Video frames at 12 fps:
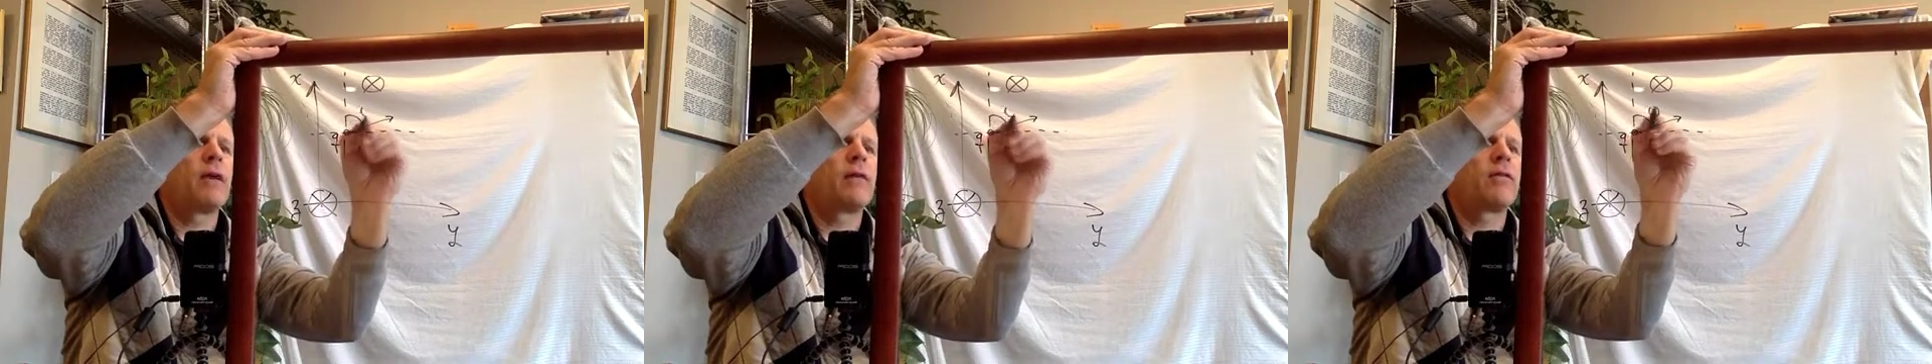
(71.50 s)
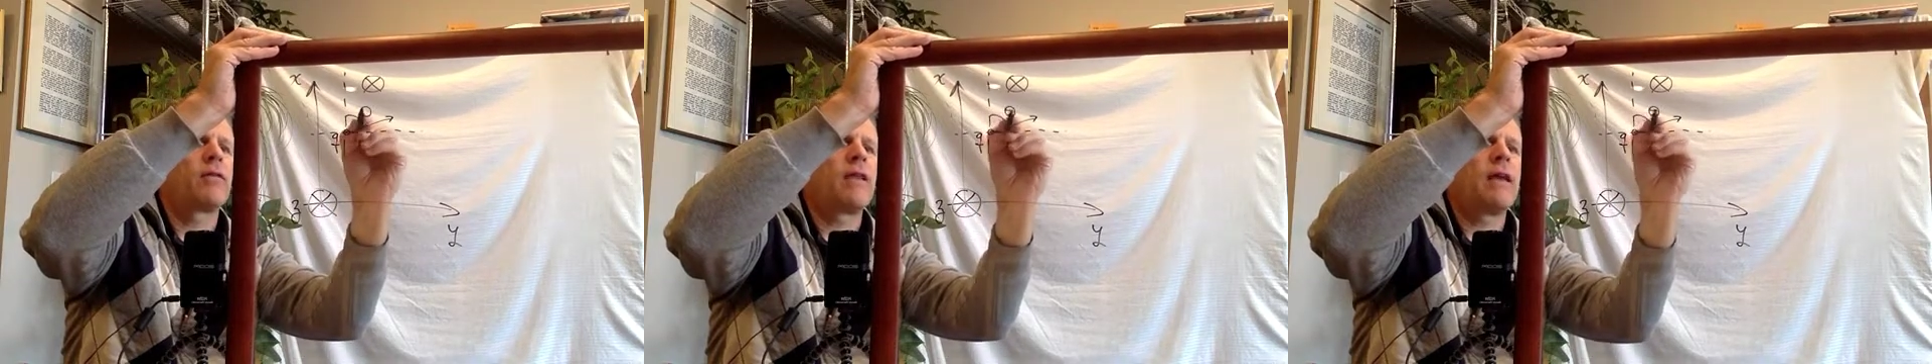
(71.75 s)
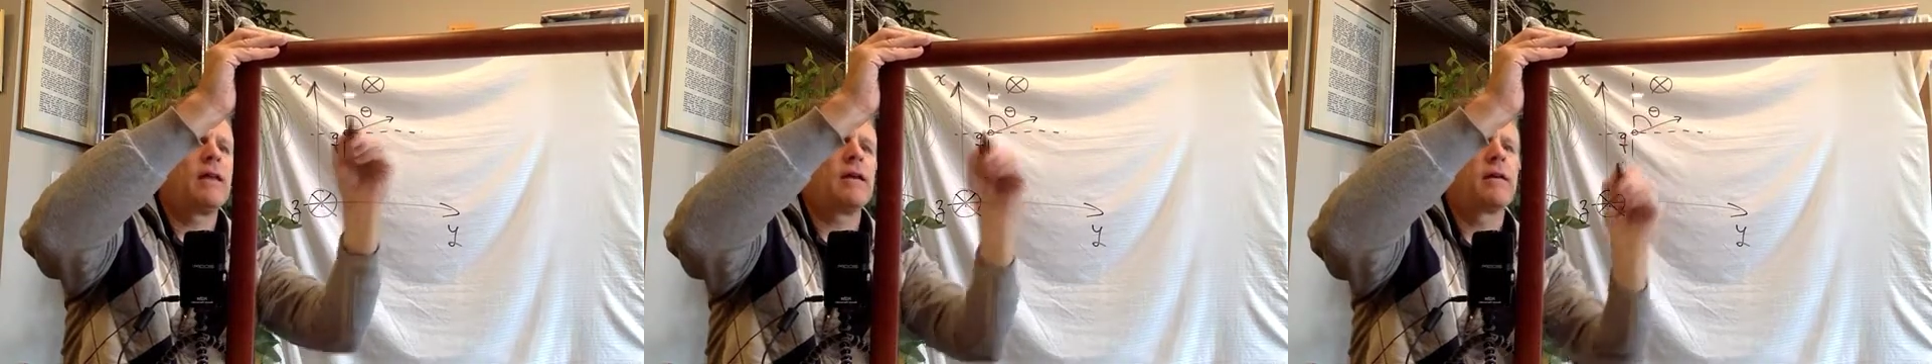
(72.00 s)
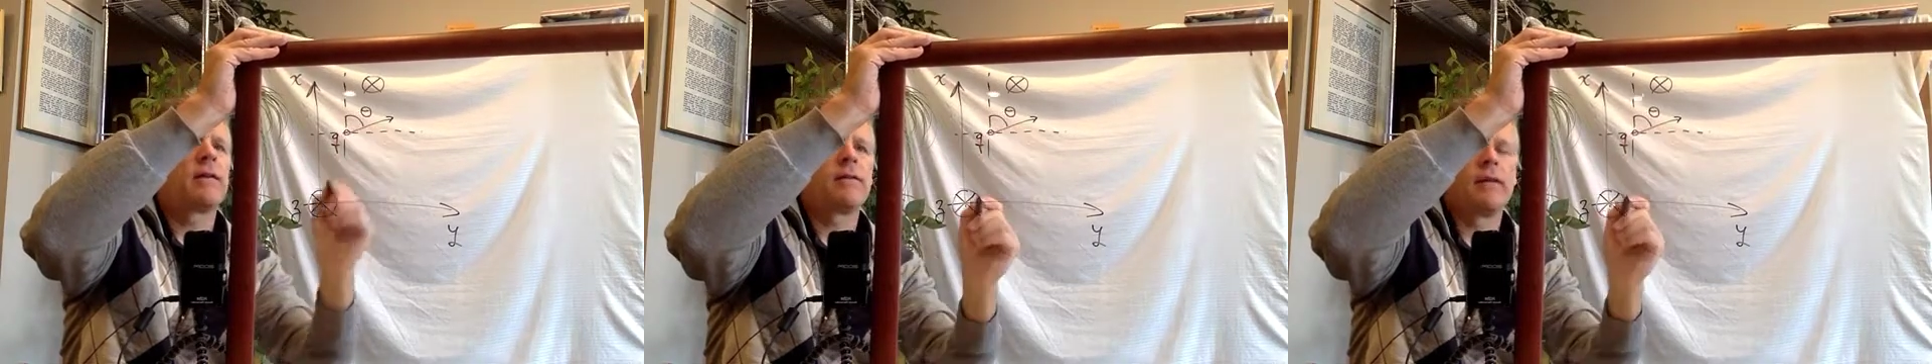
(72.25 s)
as
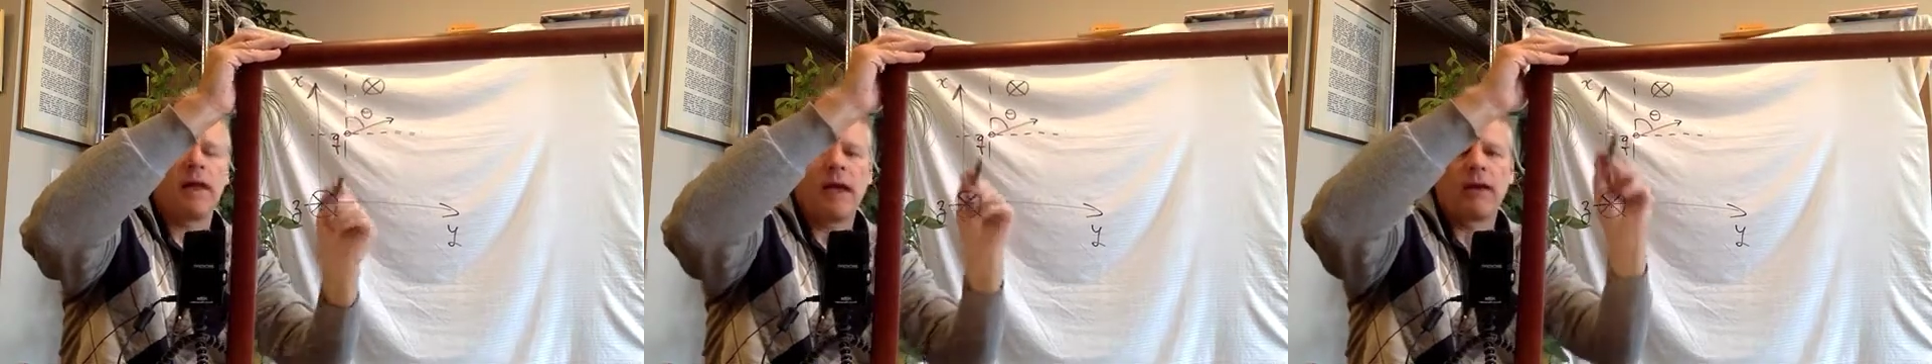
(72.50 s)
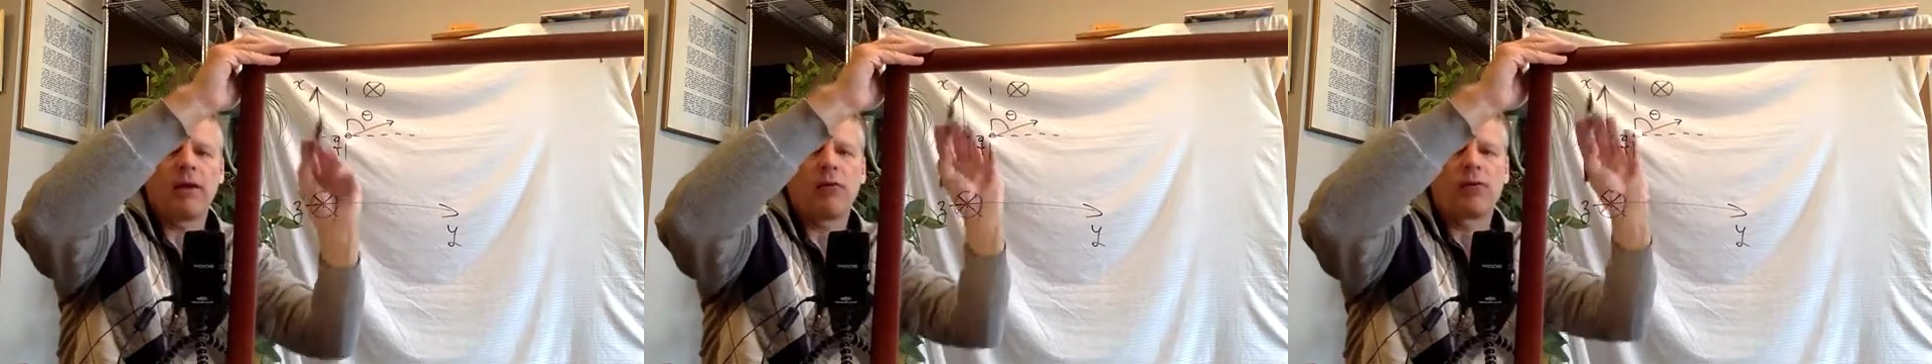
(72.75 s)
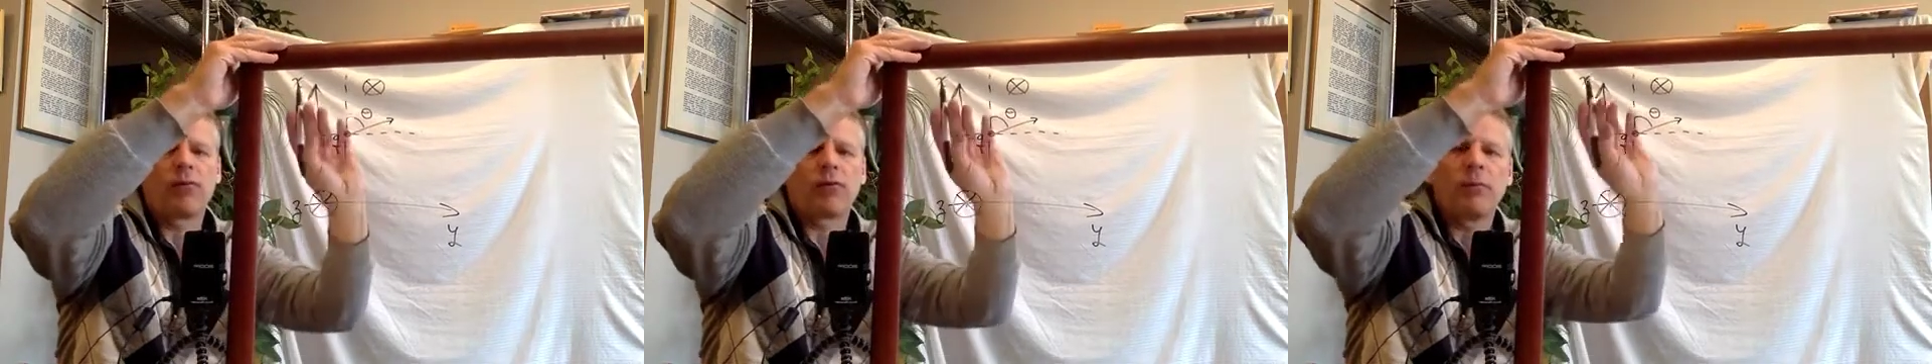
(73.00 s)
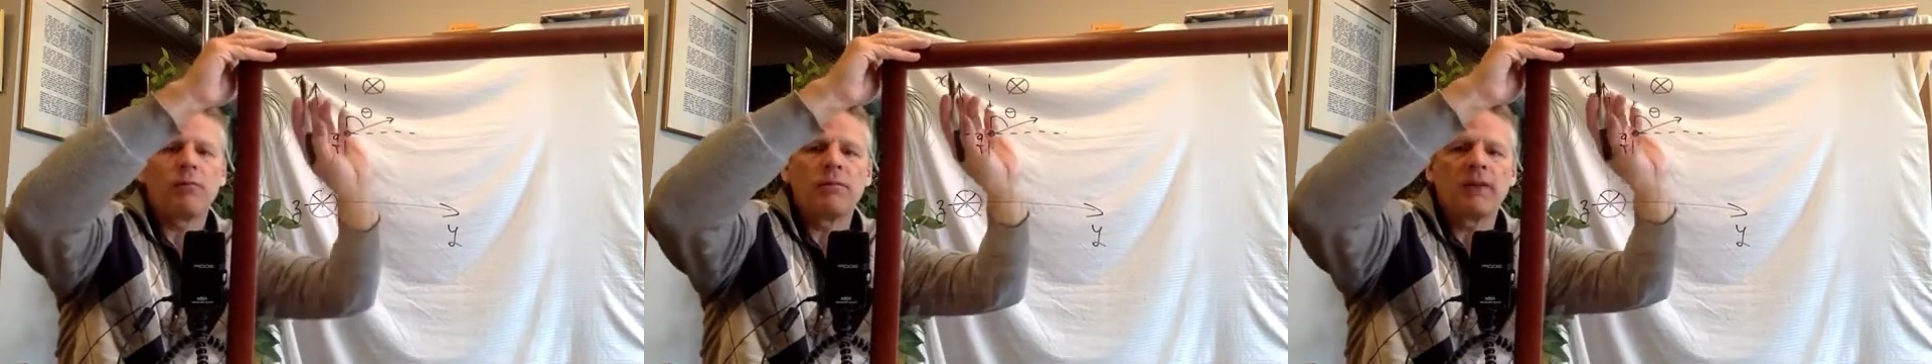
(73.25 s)
theta, the angle
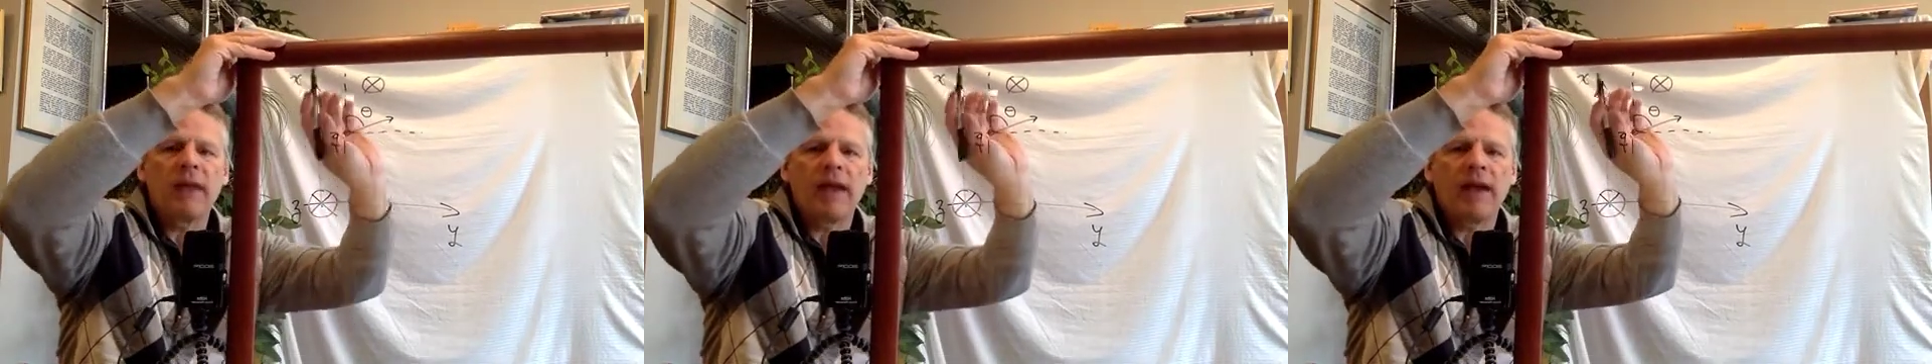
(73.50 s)
from the